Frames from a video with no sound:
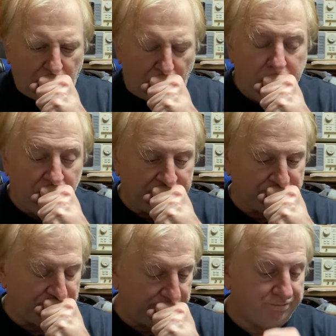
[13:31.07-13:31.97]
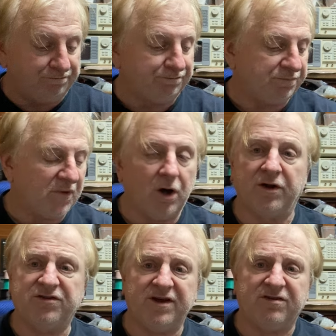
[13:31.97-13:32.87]
on
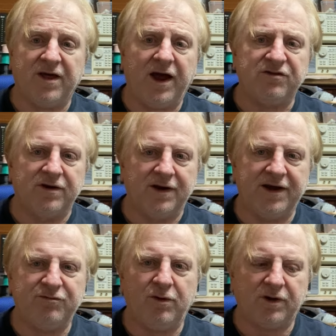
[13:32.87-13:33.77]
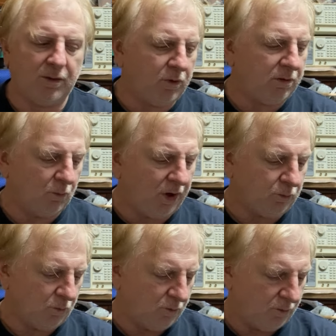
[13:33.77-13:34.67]
a 6000? Everyone will go,
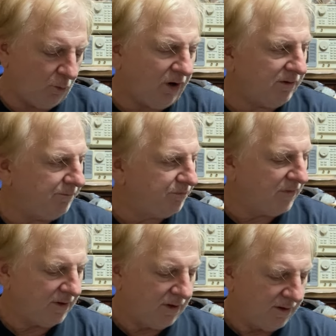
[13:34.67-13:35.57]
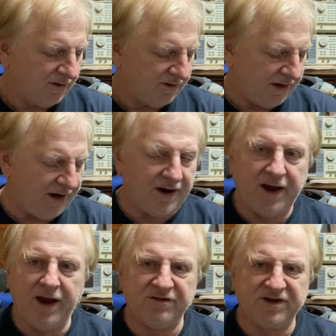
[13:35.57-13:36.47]
what?
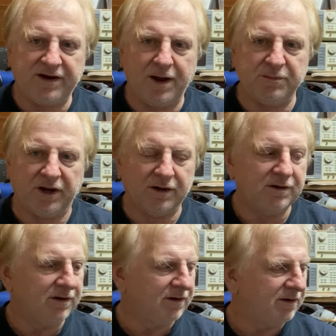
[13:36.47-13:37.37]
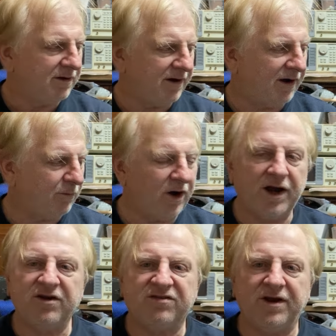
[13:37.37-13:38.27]
How's that happening? They won't
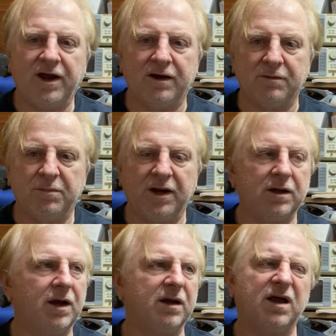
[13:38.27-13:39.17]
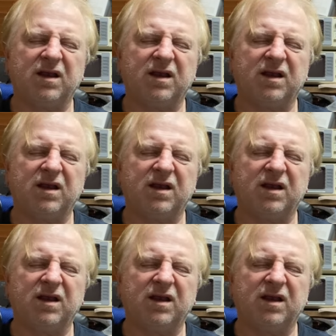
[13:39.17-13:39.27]
understand. But yeah,